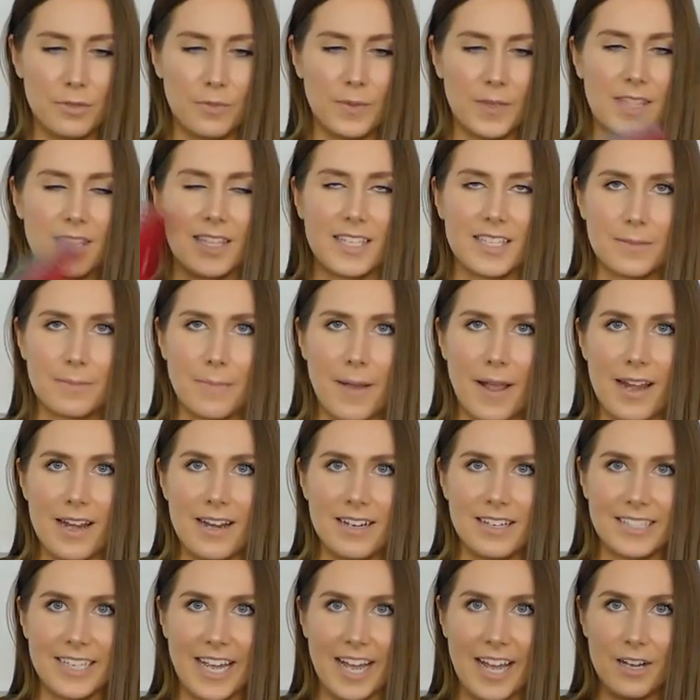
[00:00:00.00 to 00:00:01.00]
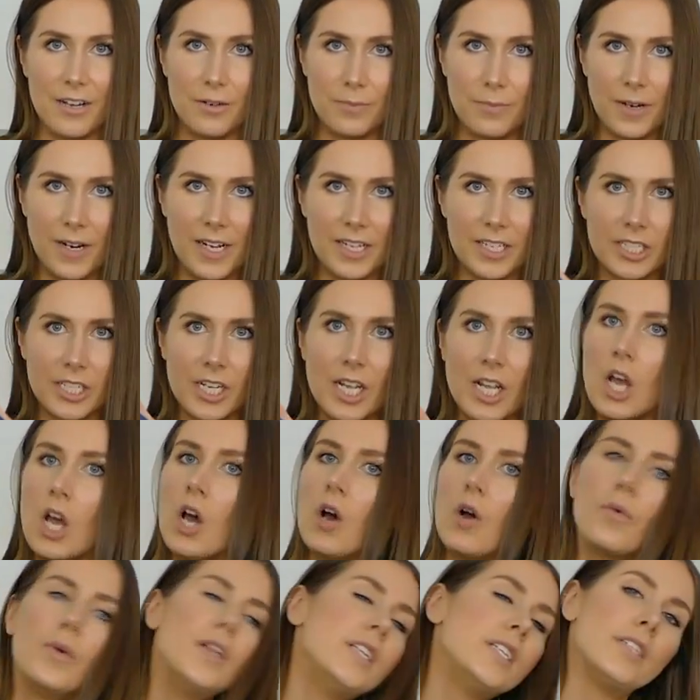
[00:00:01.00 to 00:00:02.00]
with this mane and tail brush,
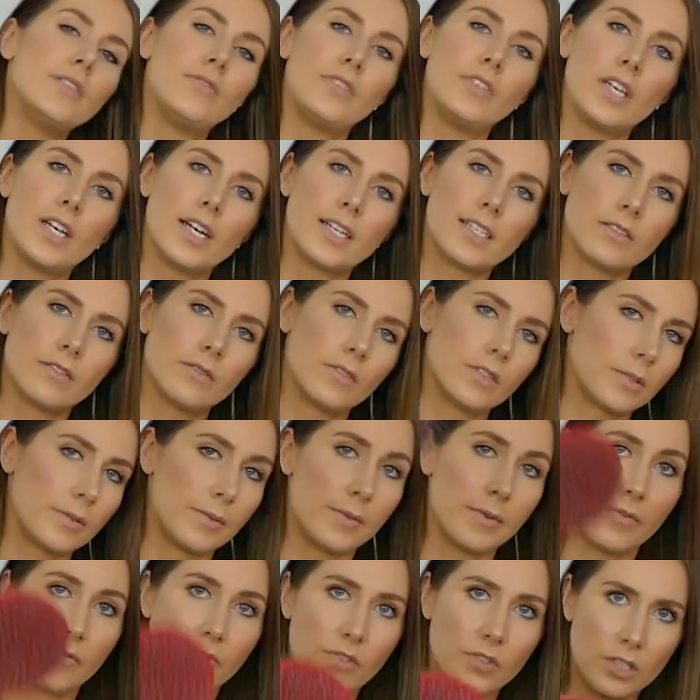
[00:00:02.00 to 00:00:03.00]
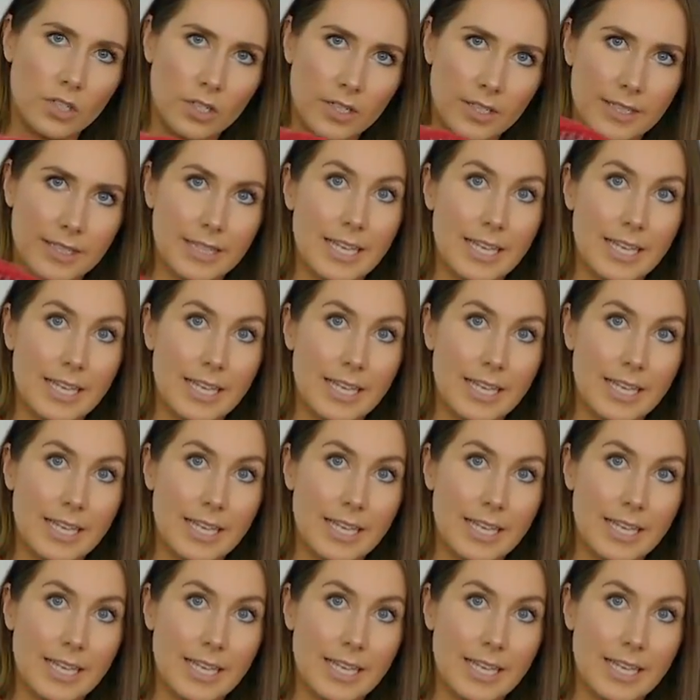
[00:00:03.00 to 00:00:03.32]
which if you guys have watched me before,